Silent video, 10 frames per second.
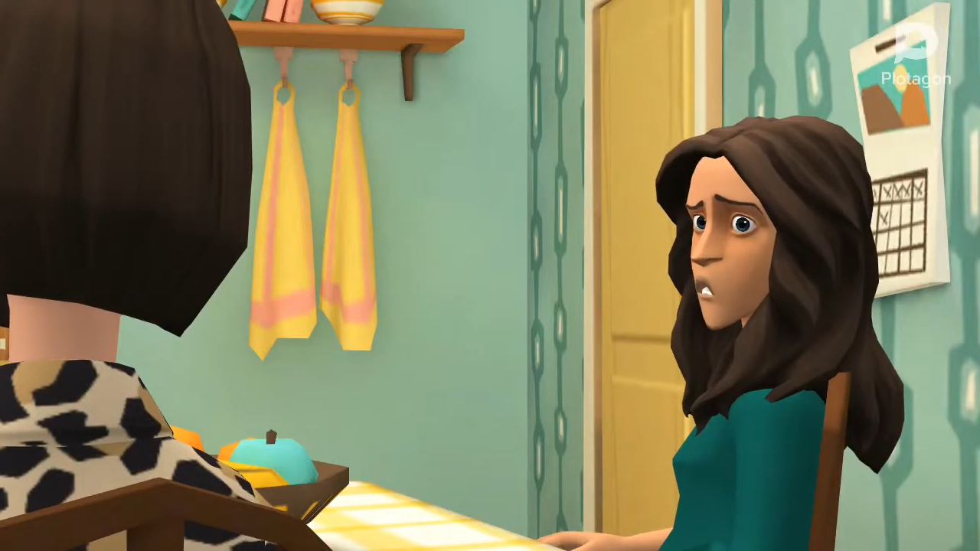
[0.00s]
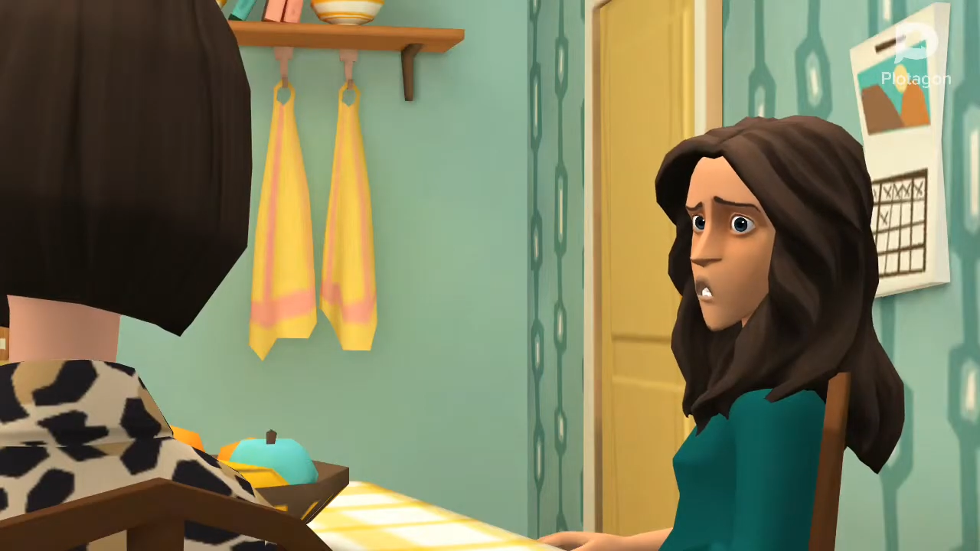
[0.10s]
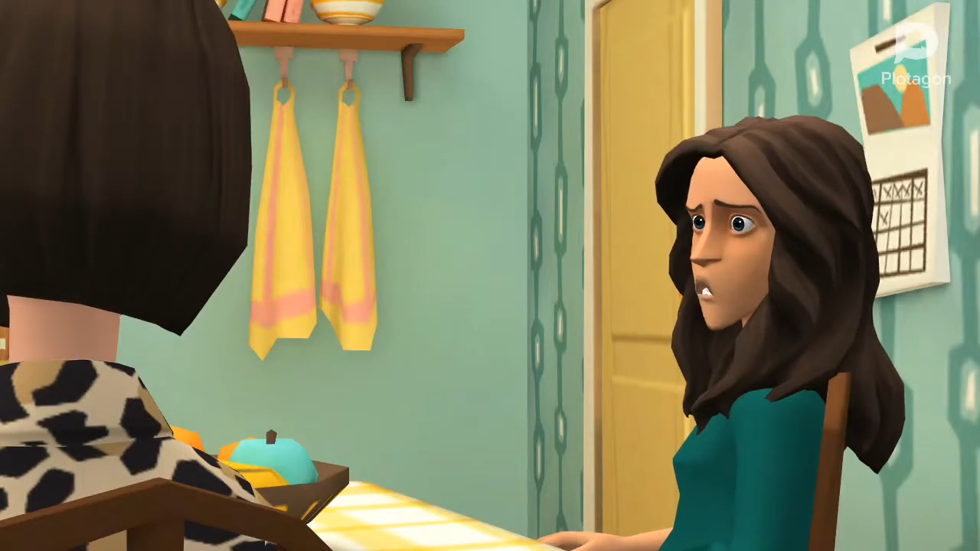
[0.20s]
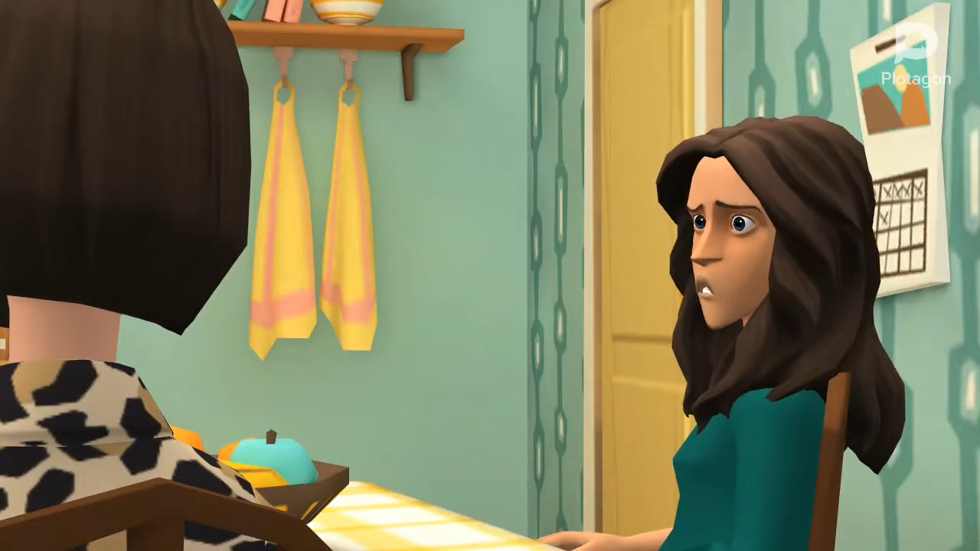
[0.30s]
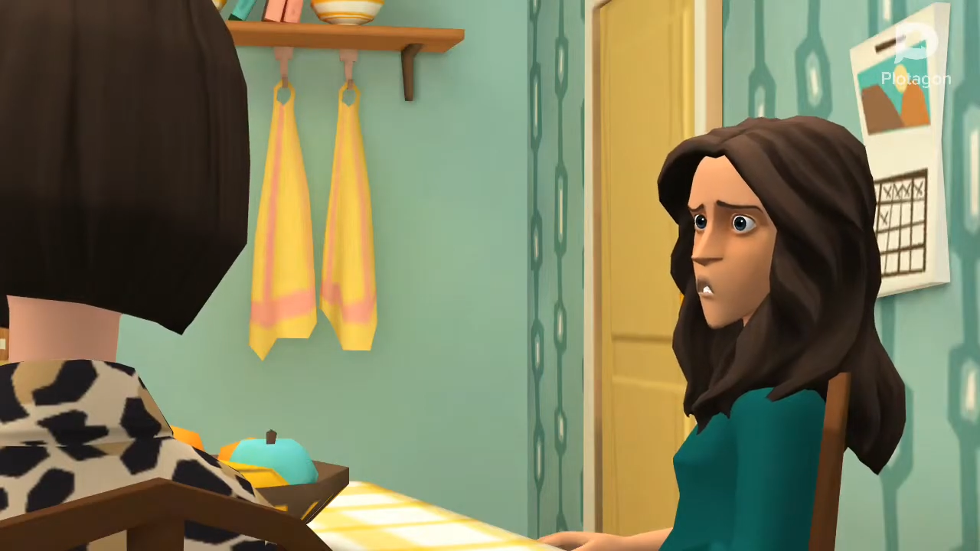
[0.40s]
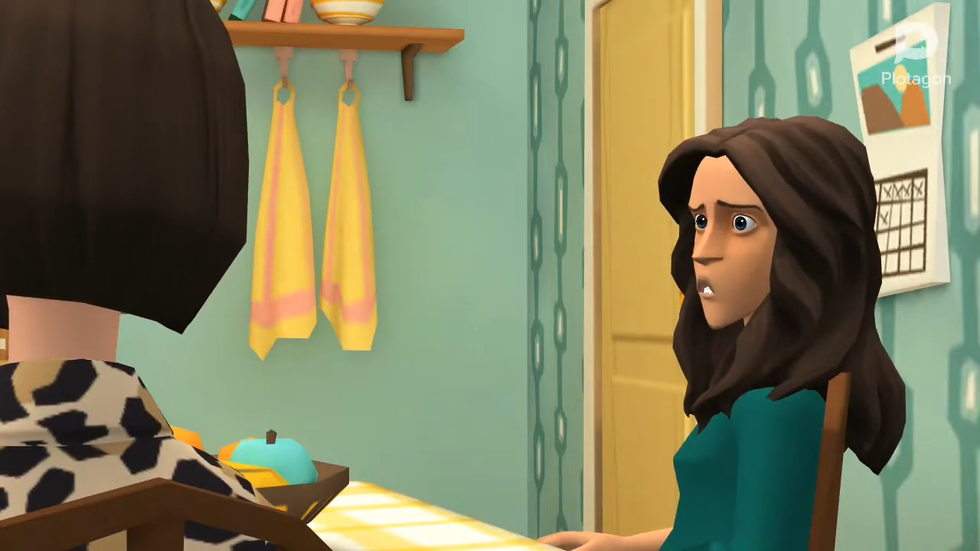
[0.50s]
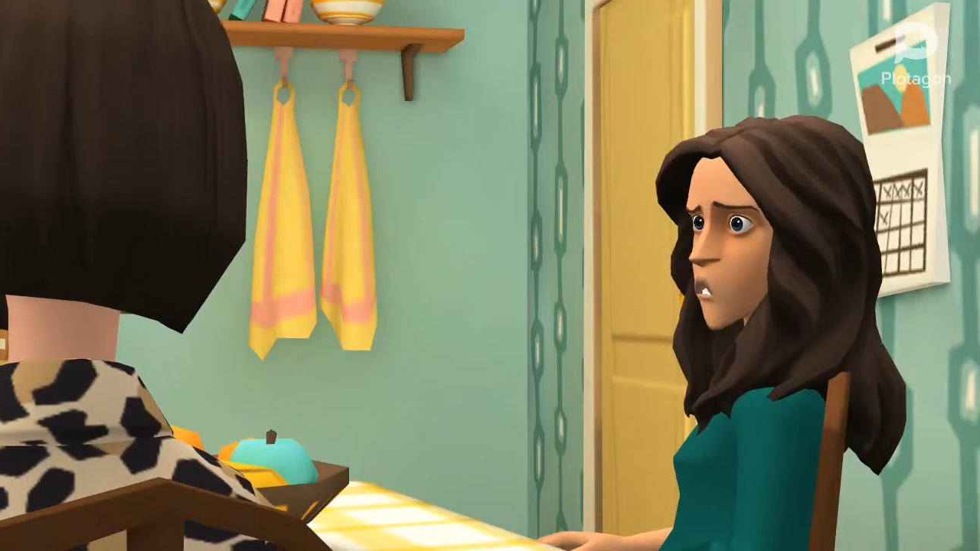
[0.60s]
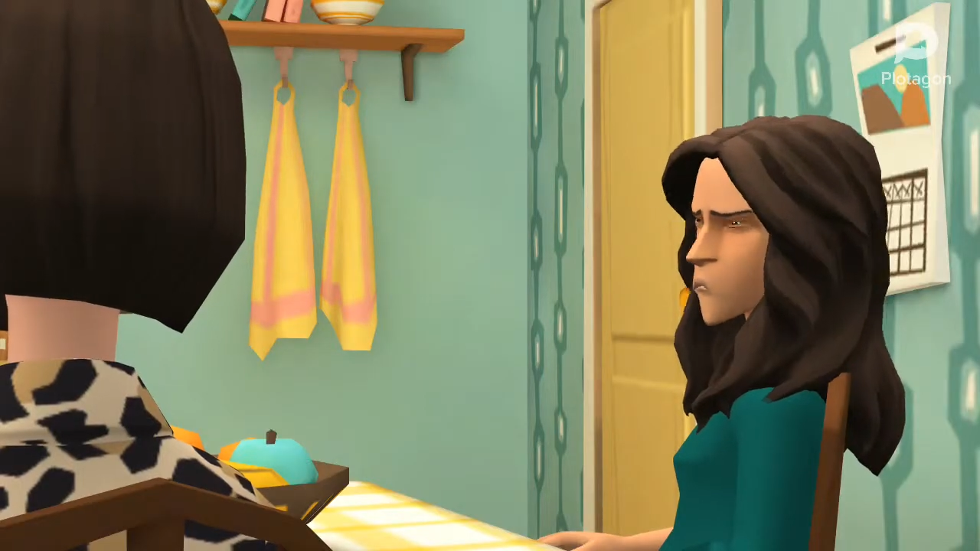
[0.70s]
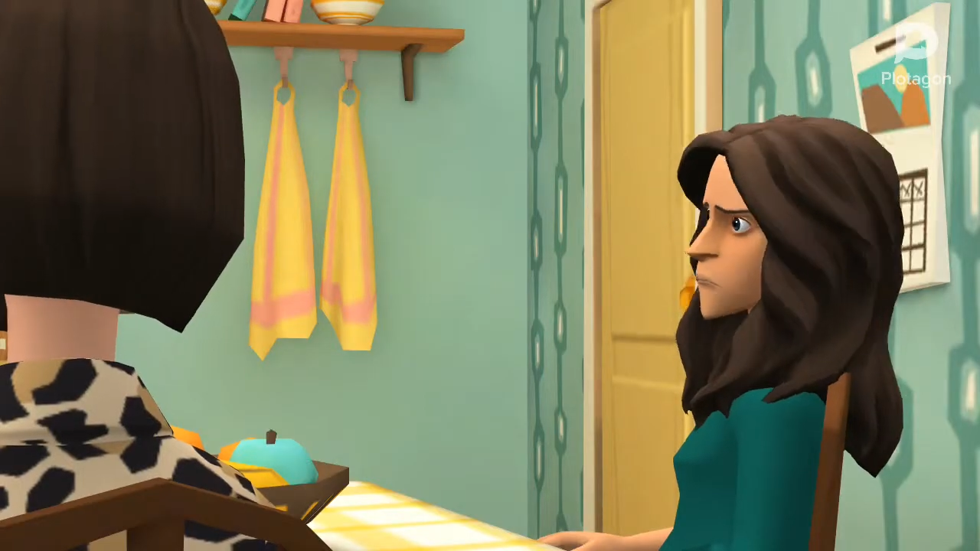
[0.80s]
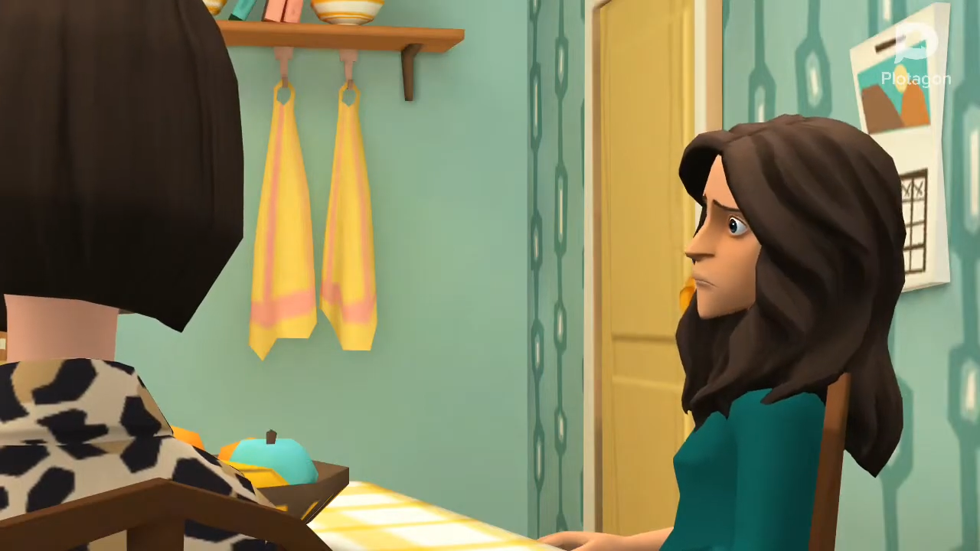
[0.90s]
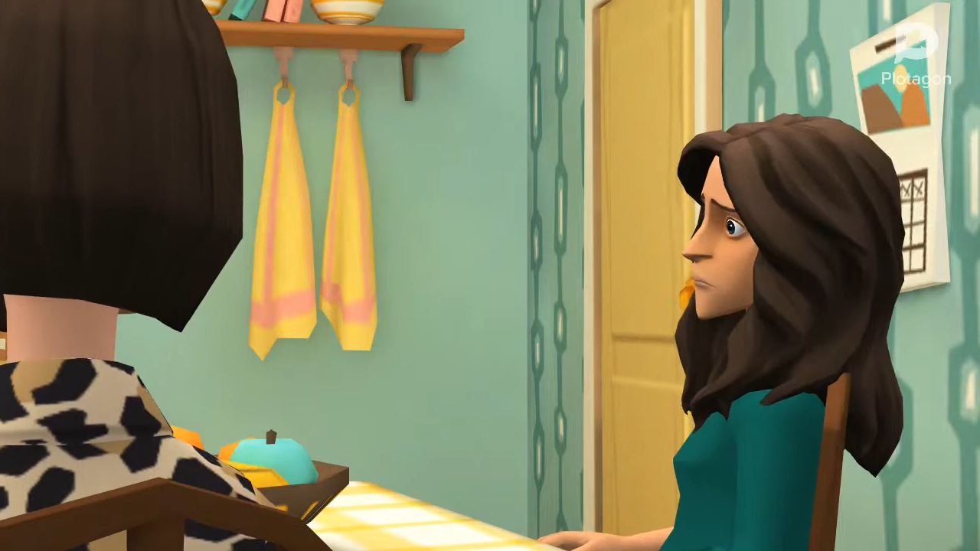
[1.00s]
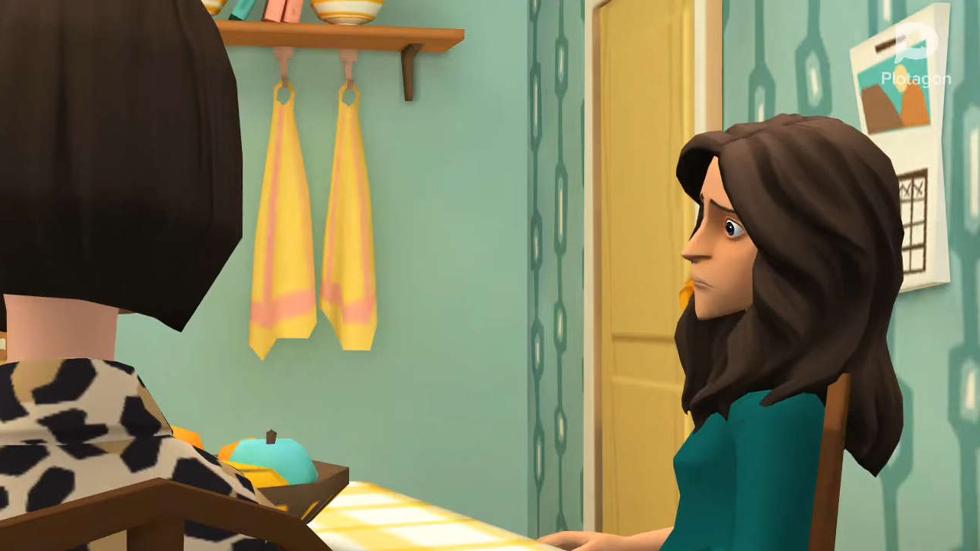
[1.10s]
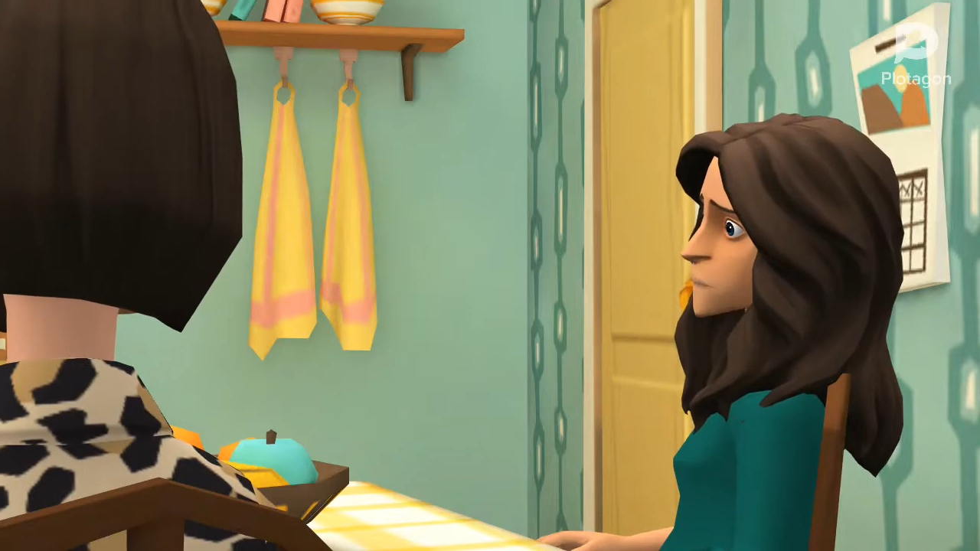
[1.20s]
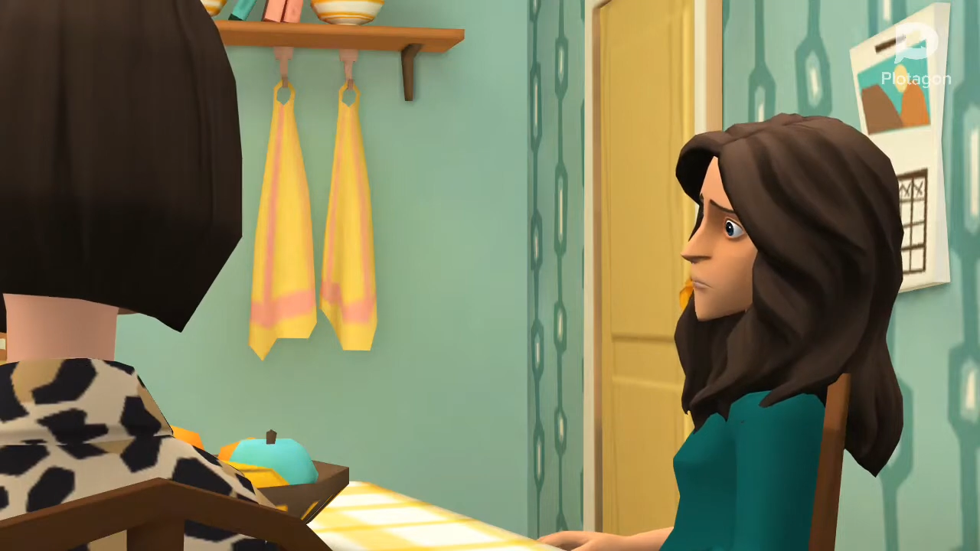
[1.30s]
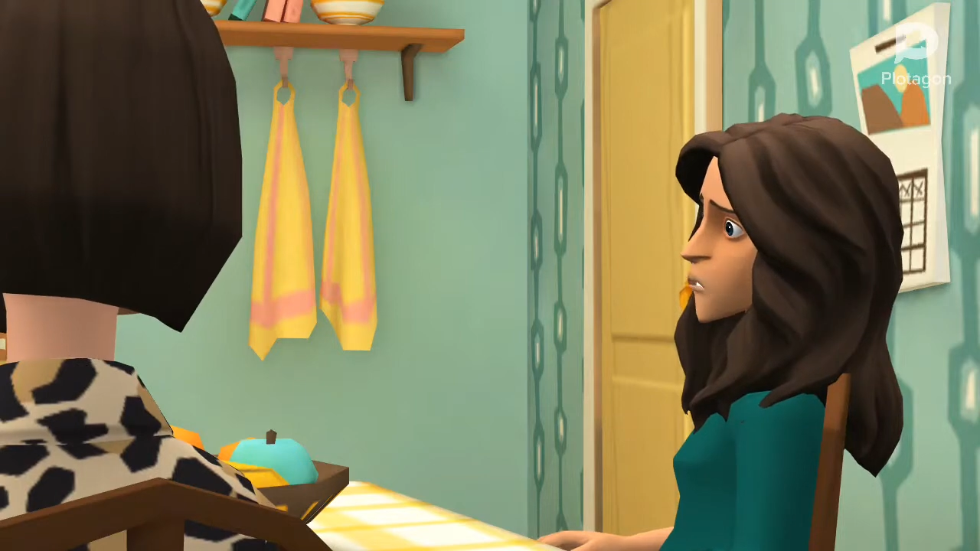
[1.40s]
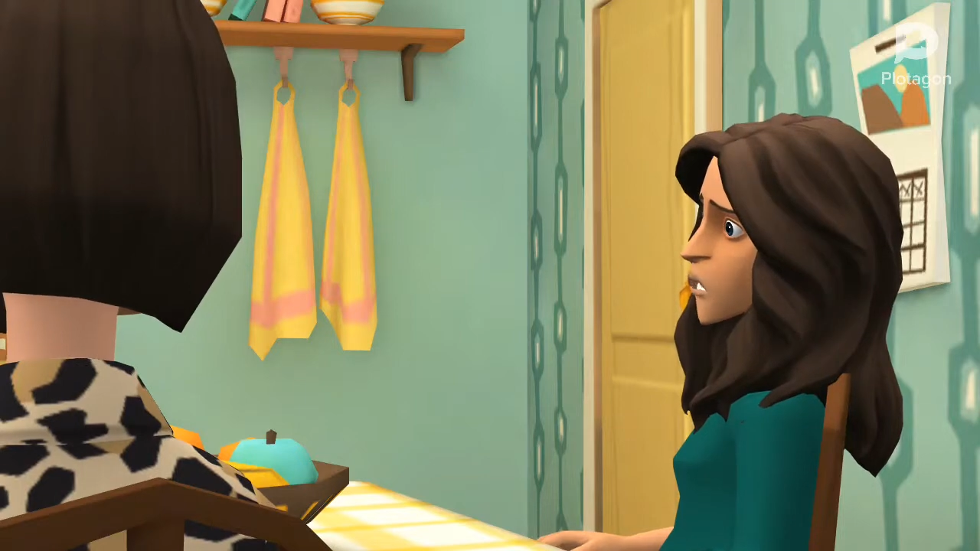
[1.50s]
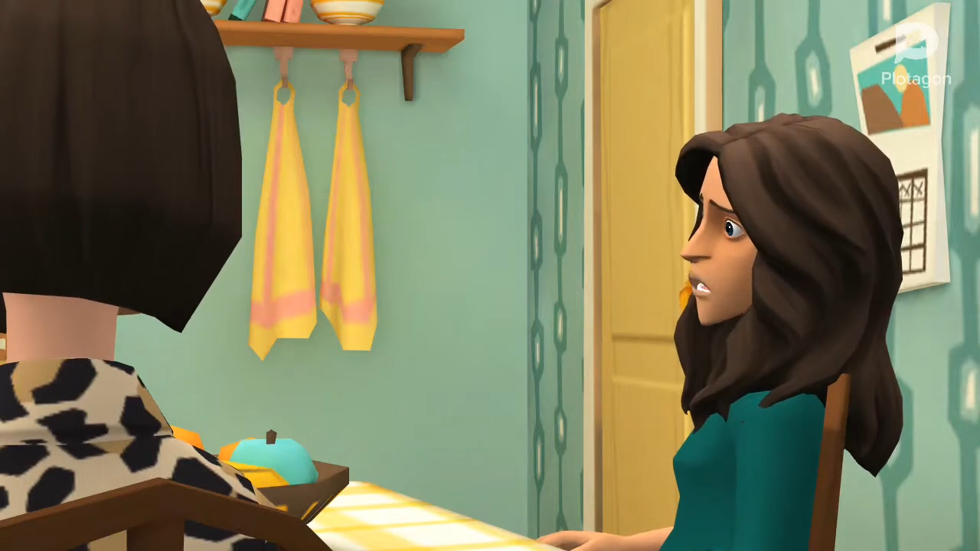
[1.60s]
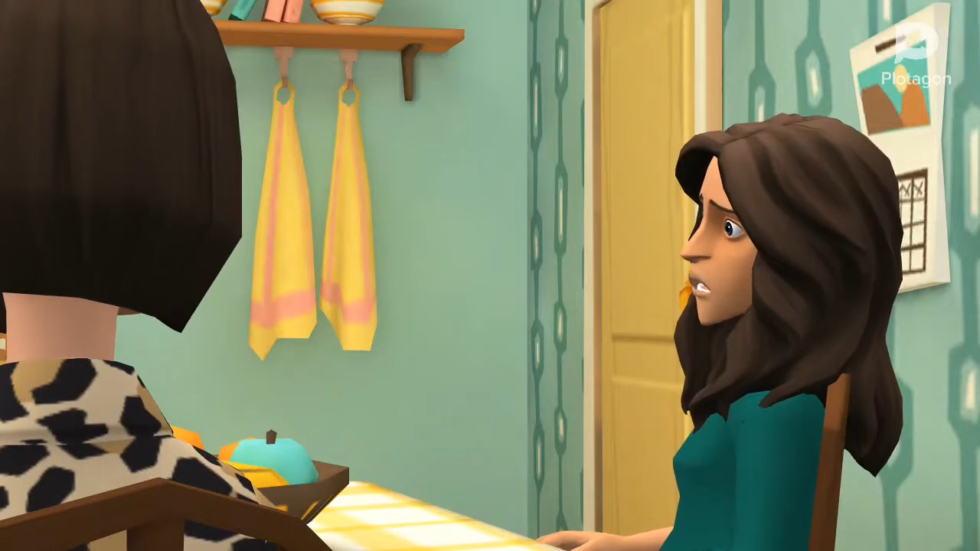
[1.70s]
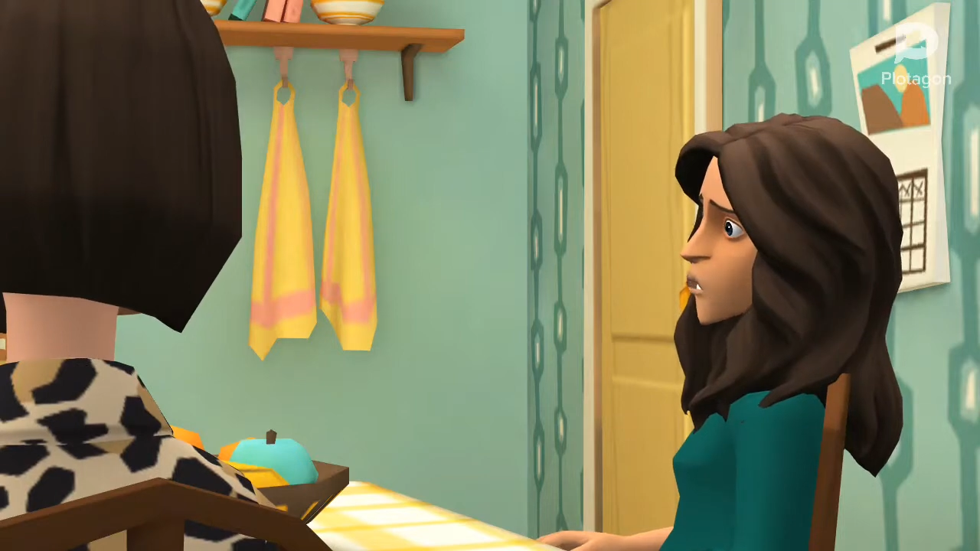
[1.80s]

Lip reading: using? Music app.